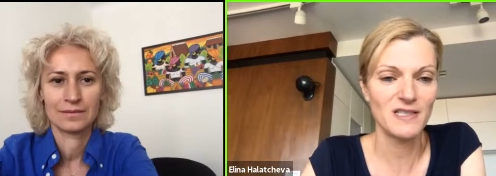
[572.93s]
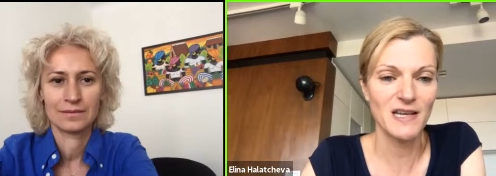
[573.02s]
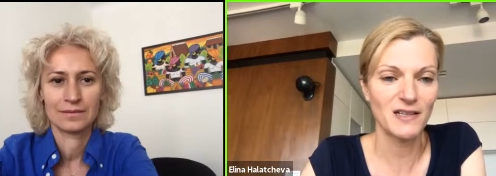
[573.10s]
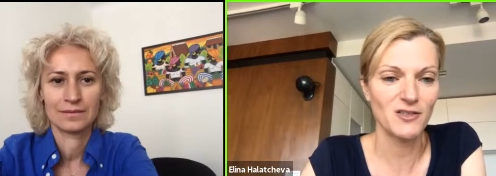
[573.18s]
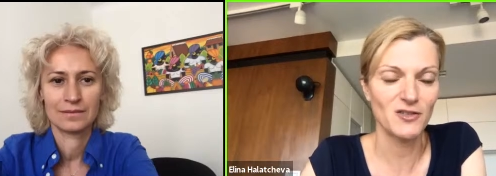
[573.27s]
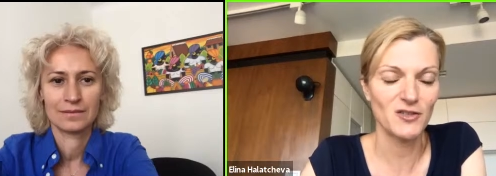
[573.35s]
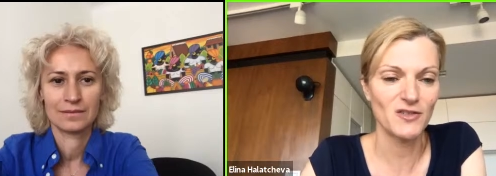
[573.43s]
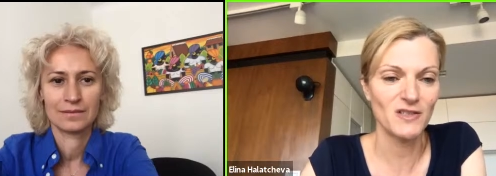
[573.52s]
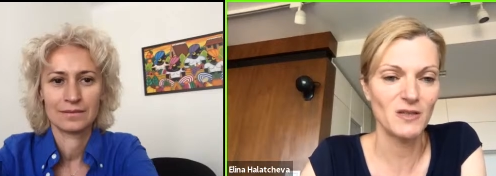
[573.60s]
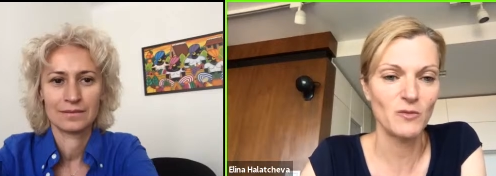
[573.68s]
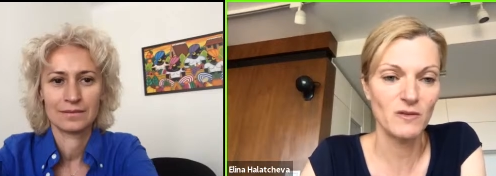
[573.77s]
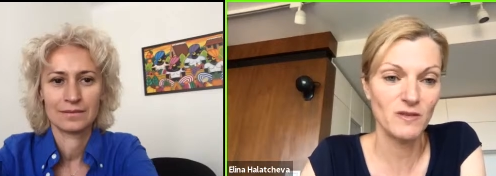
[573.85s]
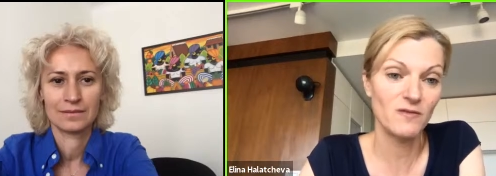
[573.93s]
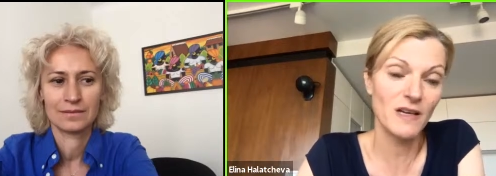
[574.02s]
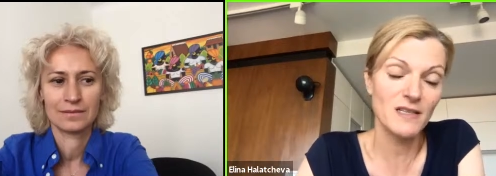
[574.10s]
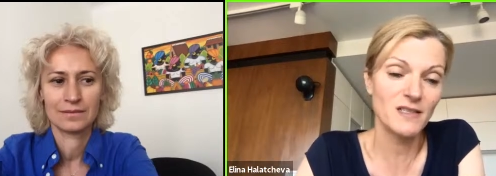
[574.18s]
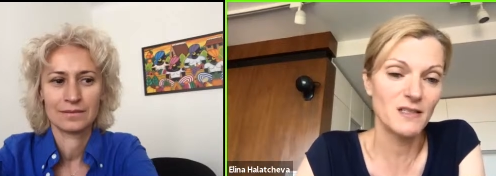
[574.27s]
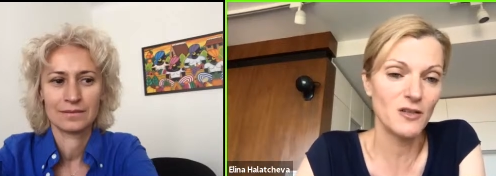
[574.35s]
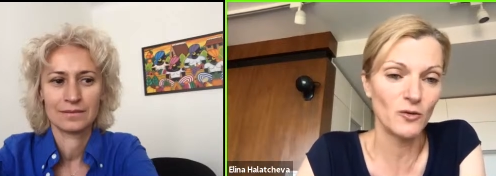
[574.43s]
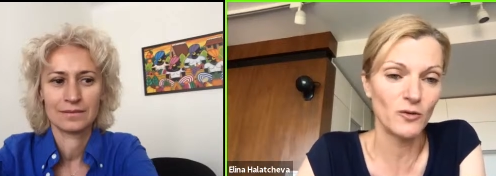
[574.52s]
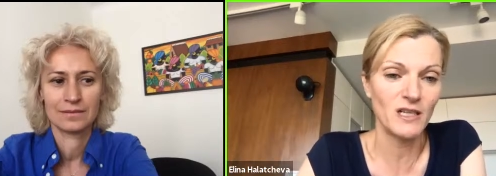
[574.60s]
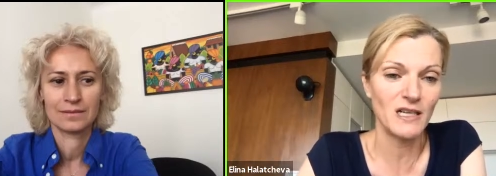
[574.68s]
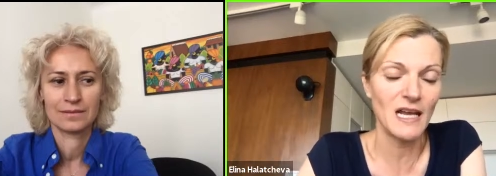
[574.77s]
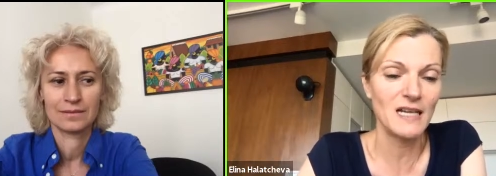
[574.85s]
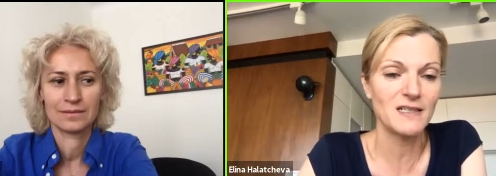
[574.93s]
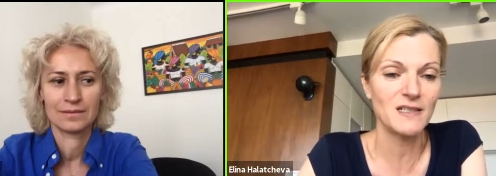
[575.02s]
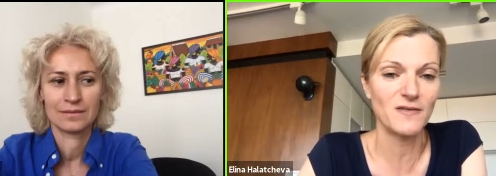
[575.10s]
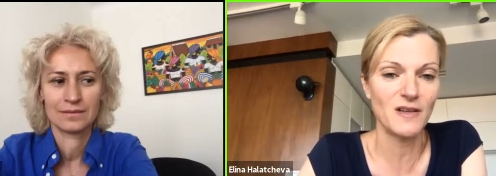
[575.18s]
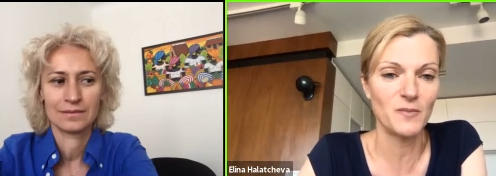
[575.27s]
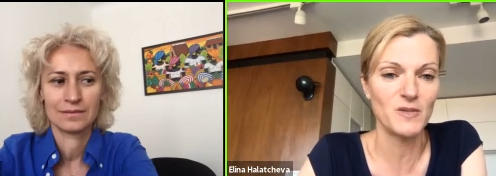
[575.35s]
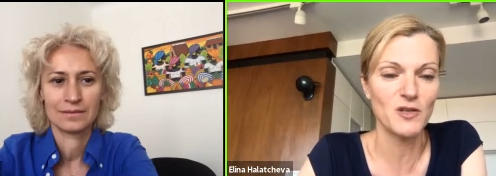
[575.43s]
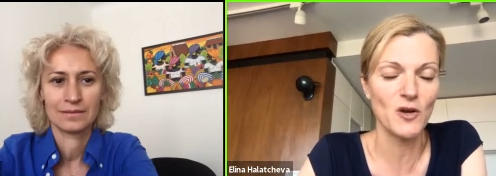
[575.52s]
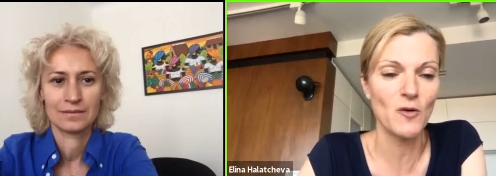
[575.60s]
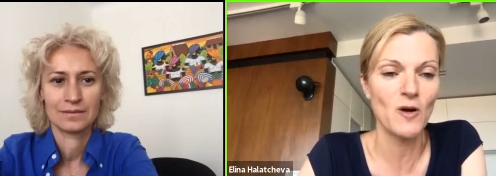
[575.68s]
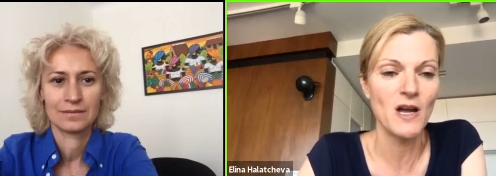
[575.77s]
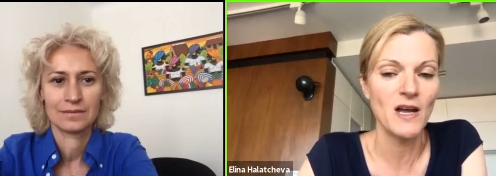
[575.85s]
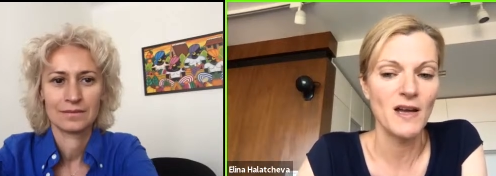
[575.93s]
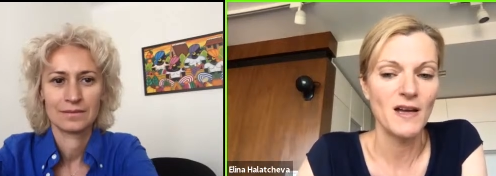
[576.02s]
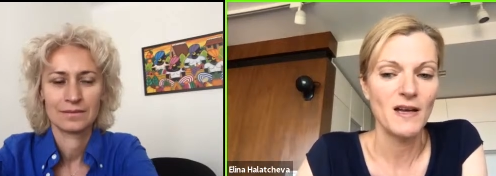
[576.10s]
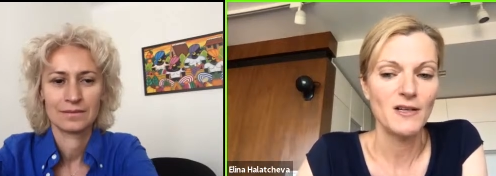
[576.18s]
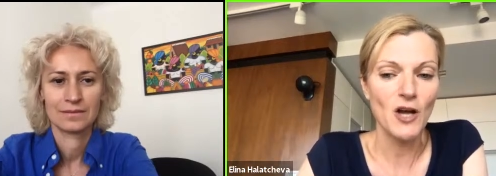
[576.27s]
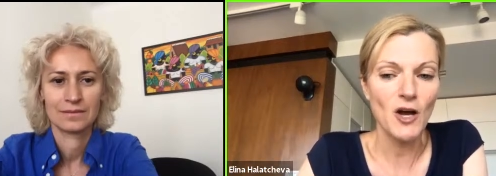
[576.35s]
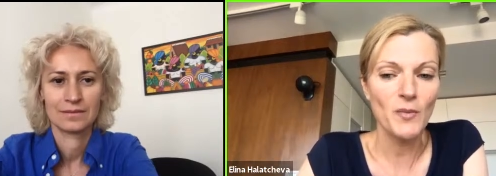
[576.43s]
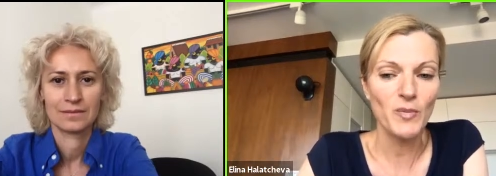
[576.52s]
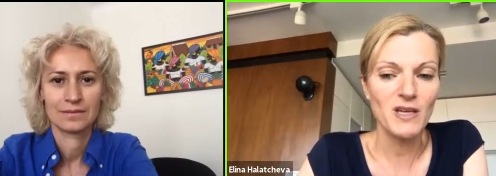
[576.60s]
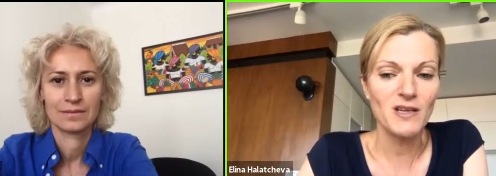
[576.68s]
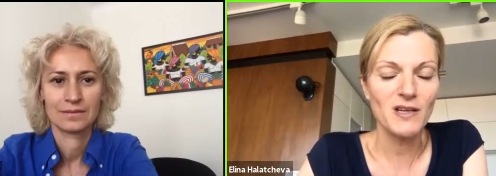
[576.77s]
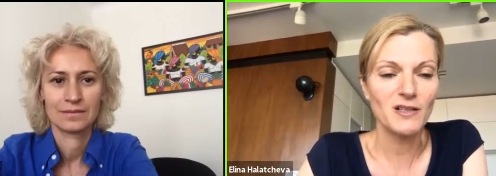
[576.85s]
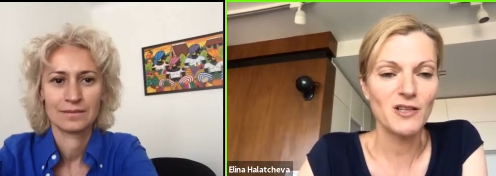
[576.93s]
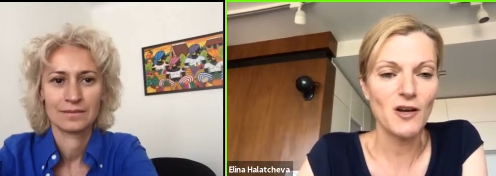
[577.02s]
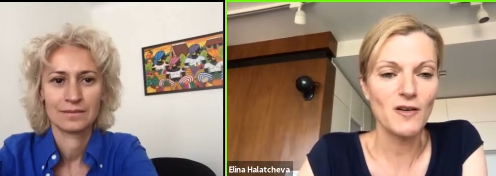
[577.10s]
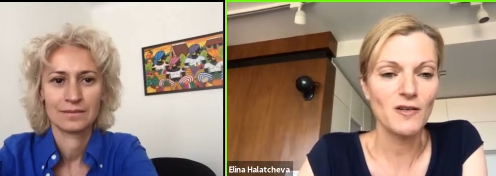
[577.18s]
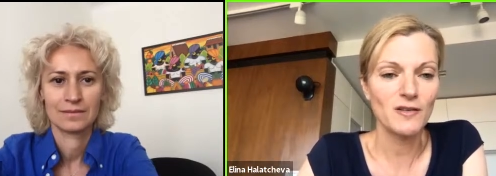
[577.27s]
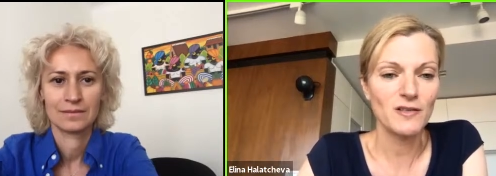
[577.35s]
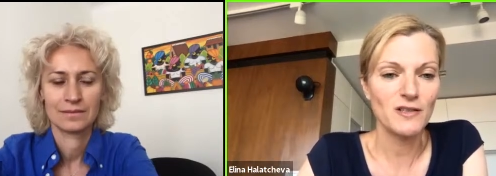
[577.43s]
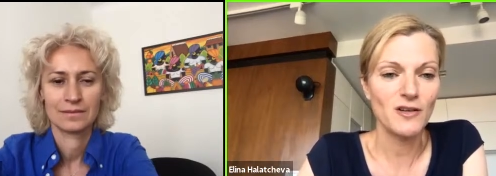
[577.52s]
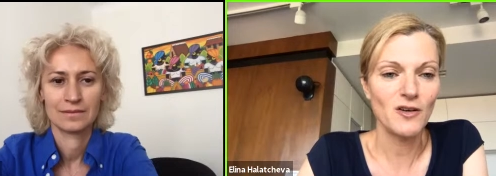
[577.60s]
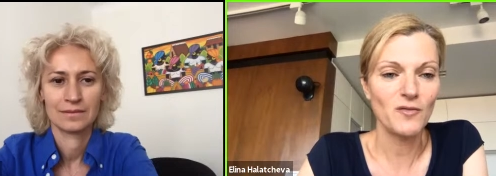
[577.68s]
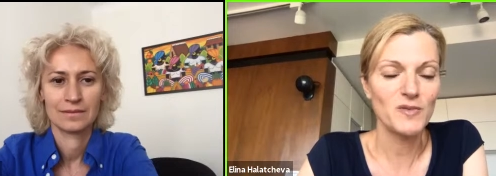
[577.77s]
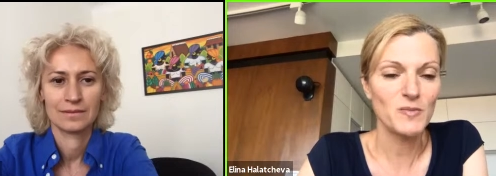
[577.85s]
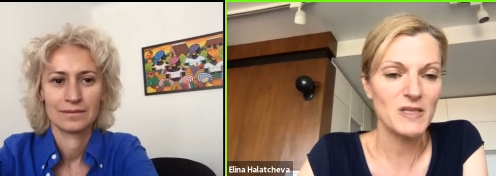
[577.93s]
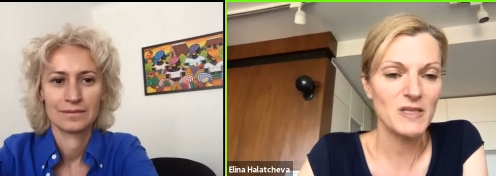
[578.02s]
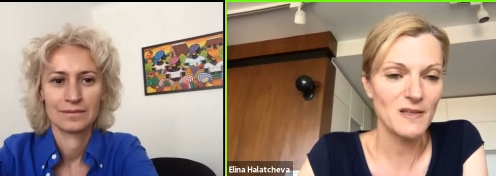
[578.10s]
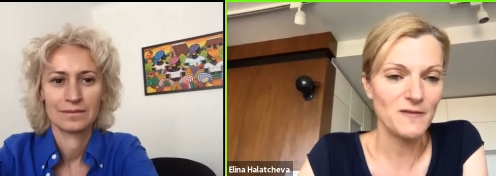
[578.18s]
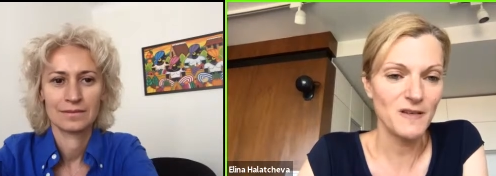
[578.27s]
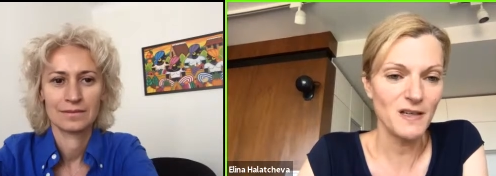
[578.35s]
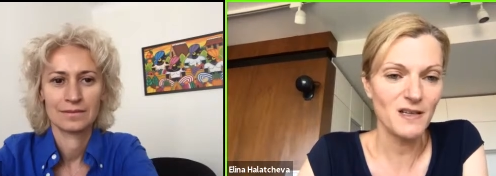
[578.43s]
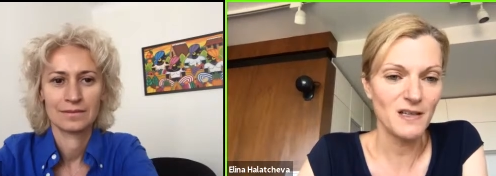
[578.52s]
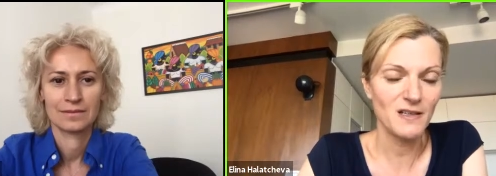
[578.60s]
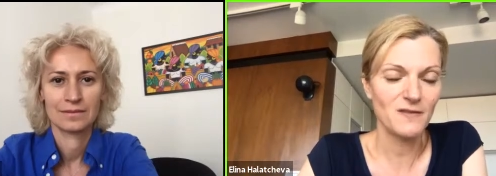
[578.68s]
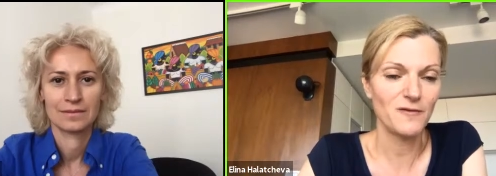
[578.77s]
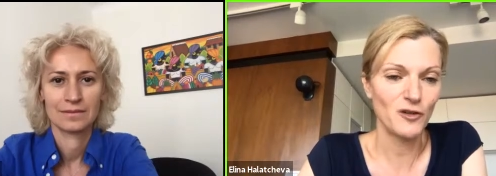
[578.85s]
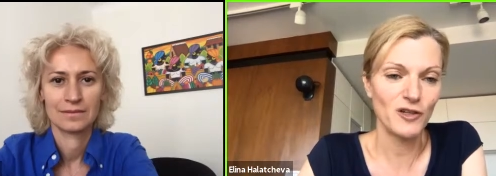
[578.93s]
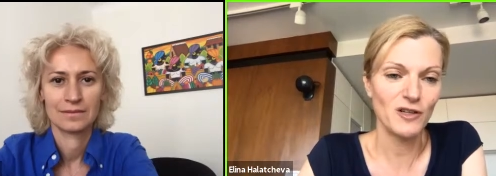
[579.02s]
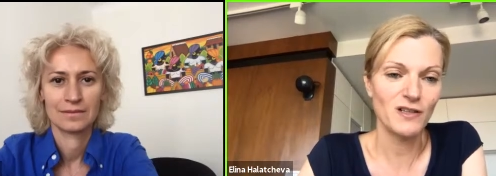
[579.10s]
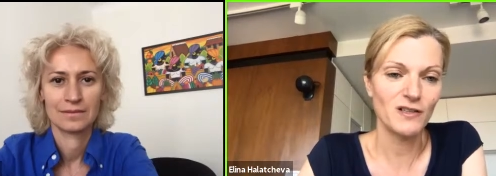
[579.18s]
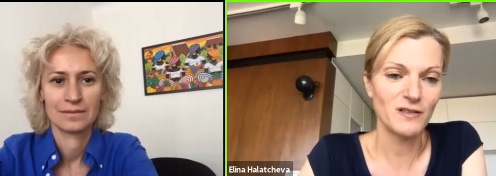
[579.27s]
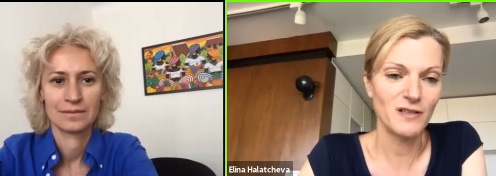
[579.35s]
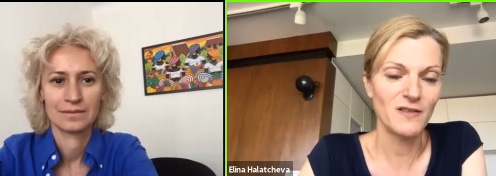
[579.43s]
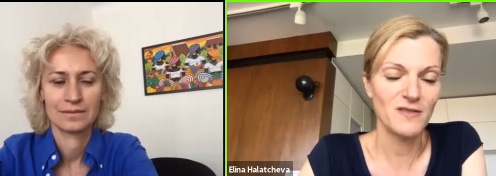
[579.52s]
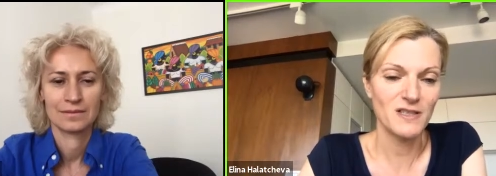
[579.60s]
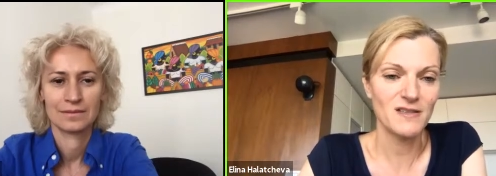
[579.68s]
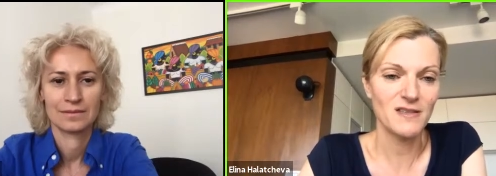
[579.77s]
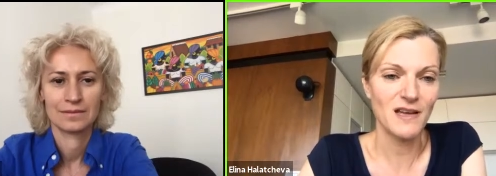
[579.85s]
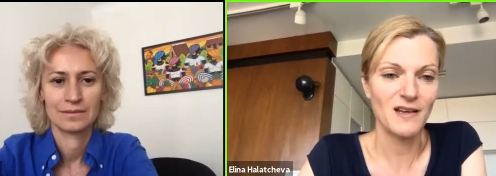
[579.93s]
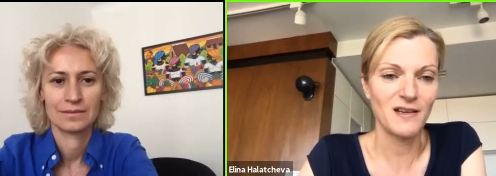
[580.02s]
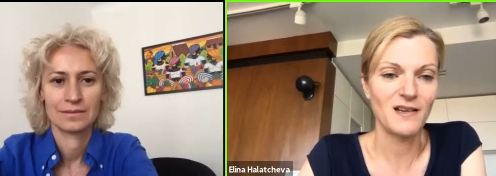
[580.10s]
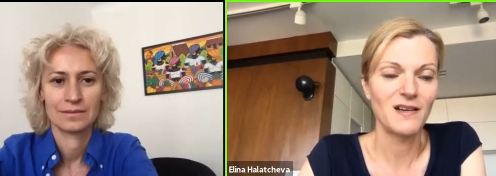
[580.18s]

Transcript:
Speaker 1: sectors, and we've invested only in eight of them. So, not being a not, uh, you know specific in a vertical gives us that